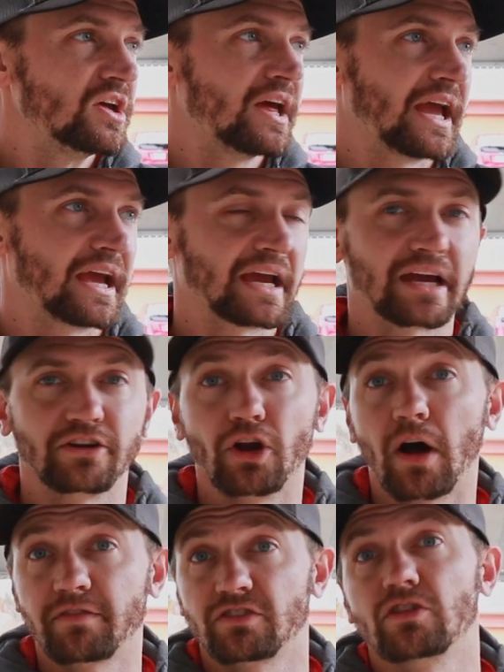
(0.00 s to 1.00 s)
and
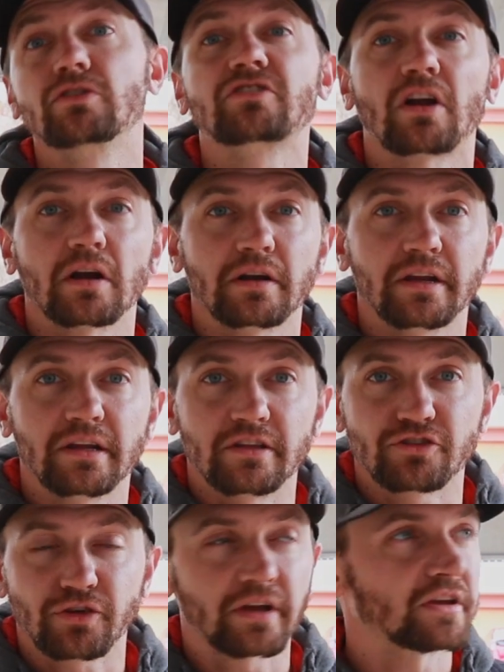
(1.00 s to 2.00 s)
obviously those aren't in the
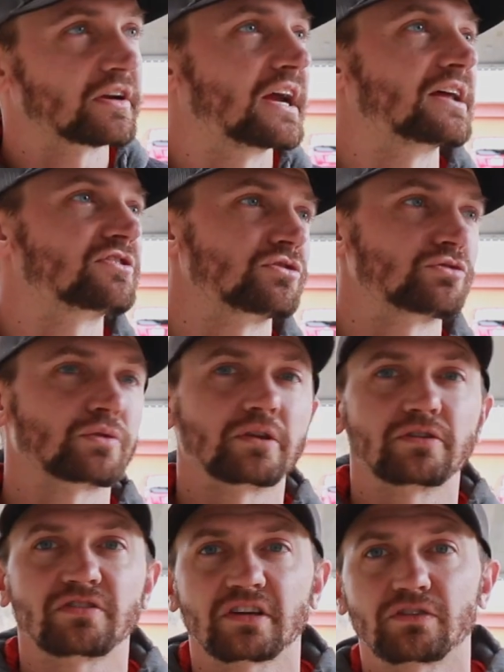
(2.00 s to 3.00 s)
trailer yet, so it's one of
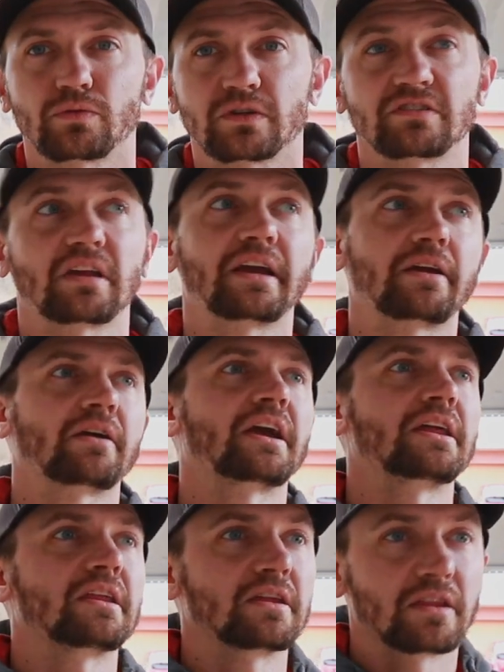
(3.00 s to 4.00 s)
those things where it's like,
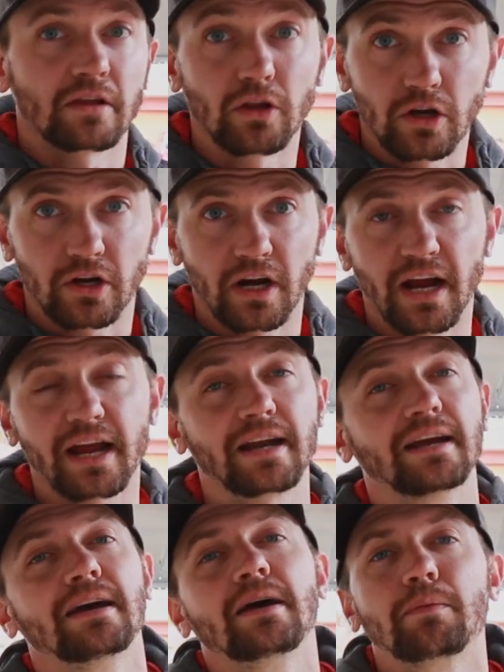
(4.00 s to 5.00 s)
okay, they look great,
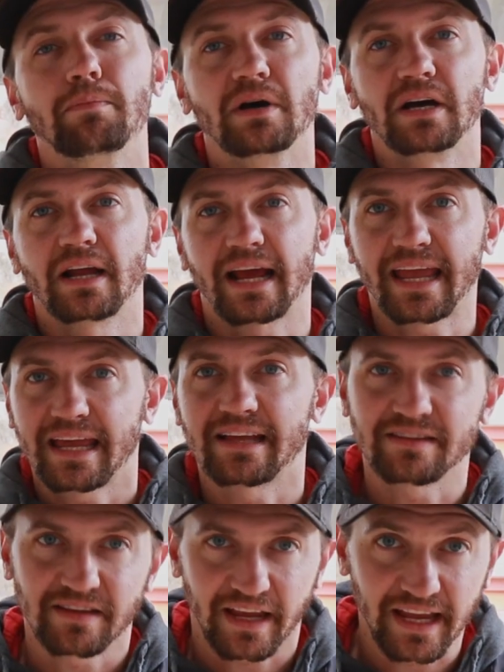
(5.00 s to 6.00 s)
but I
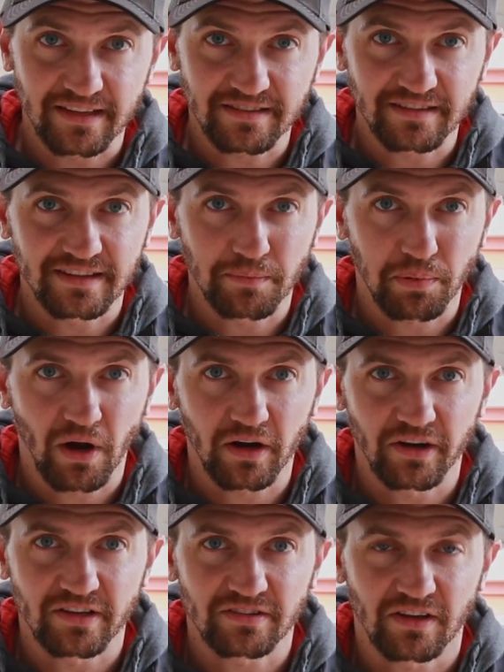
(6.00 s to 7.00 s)
can't see the
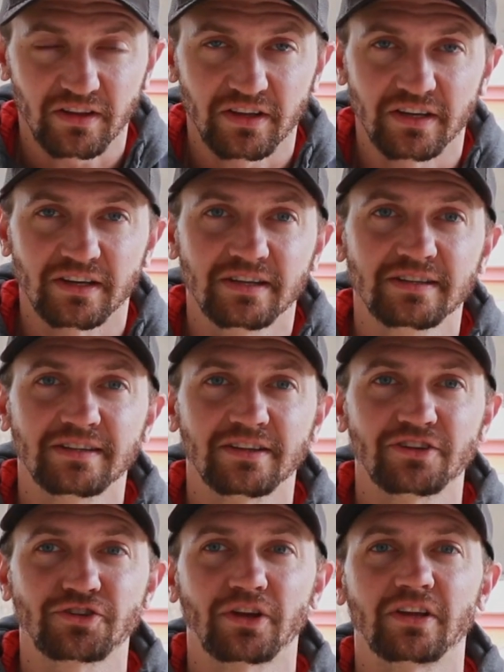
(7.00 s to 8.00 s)
progress on
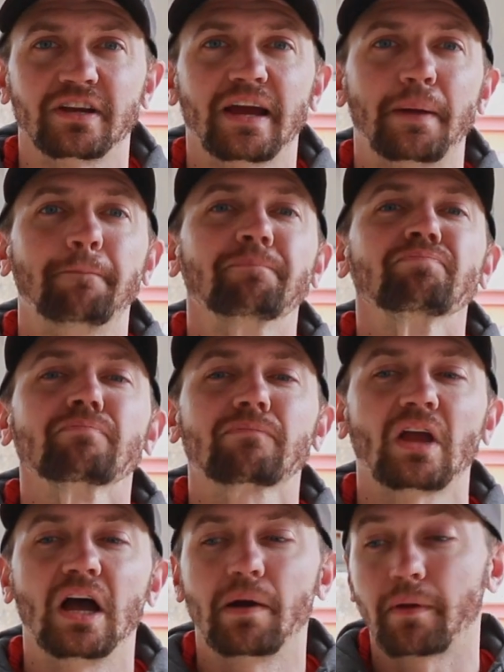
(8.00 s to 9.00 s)
the trailer yet.
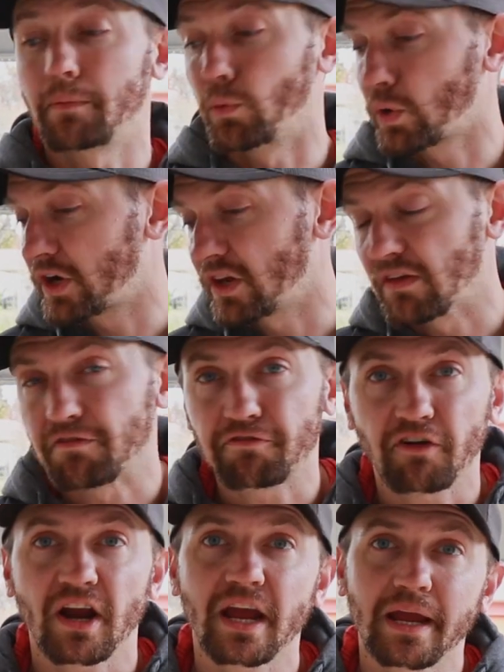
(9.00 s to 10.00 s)
I've been working on the
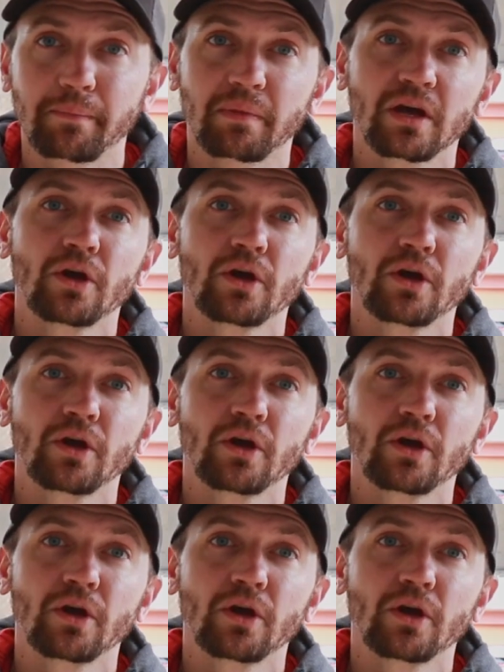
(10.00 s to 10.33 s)
frame,